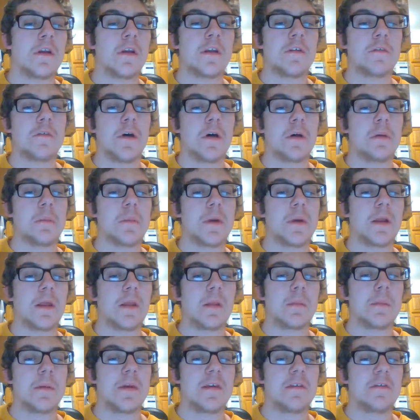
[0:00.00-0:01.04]
Development on
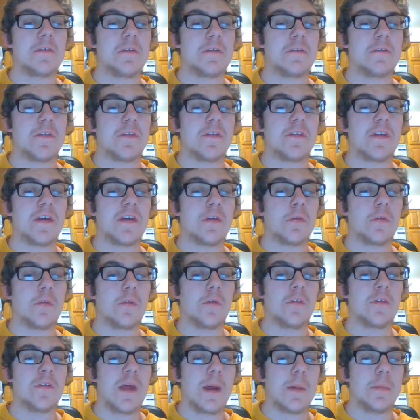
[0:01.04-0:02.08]
the P.56
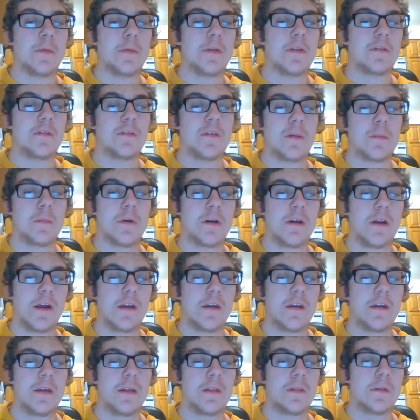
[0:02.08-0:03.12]
was stopped in summer
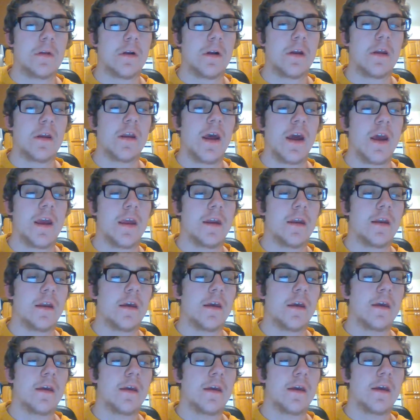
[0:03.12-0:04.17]
1939.
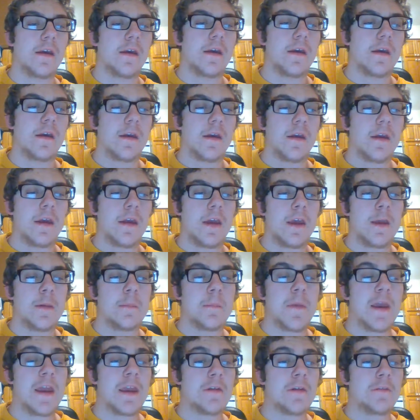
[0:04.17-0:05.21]

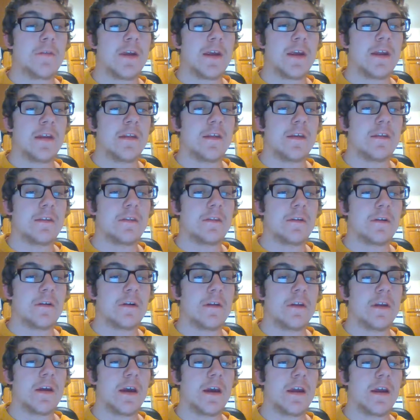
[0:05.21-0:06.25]
In May of
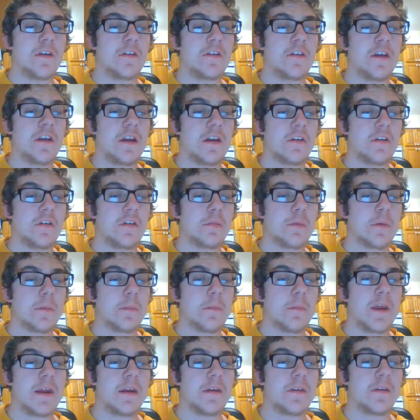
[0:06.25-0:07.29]
1939, changes were
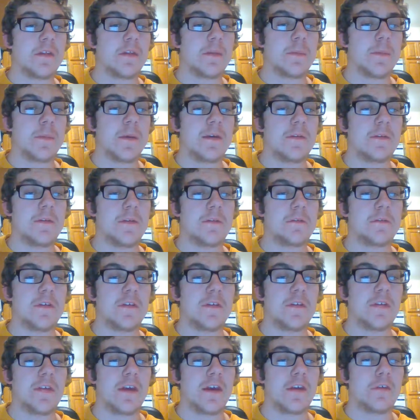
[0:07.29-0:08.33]
made to the
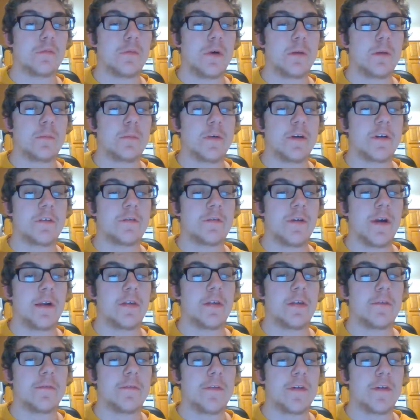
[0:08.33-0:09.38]
P.50/1, which
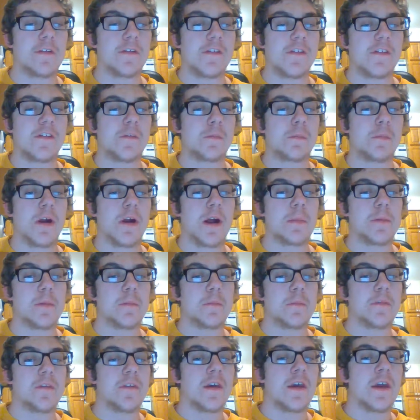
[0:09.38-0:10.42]
finally fixed its
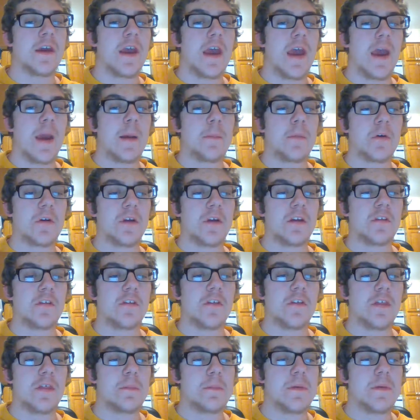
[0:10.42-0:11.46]
problems, and
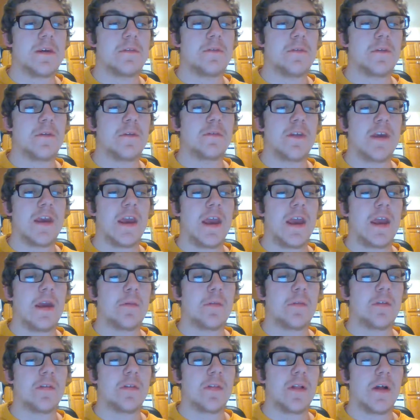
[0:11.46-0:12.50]
production of the P.50A
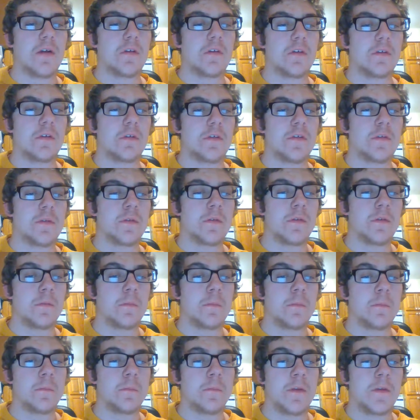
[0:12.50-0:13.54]
was allowed to
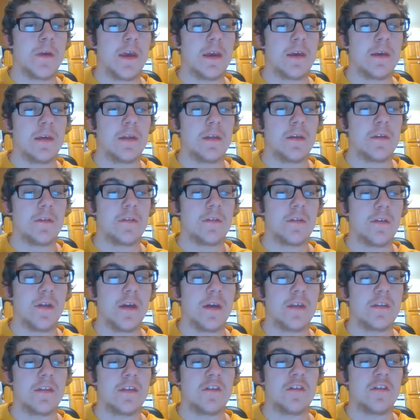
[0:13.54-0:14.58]
resume, taking into
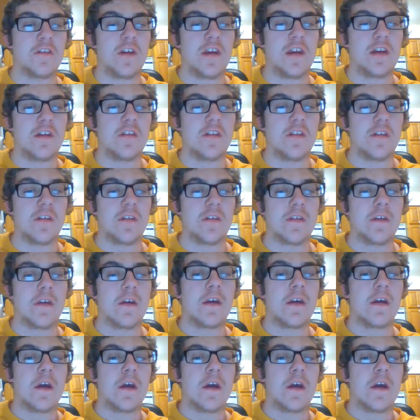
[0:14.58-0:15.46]
light these changes.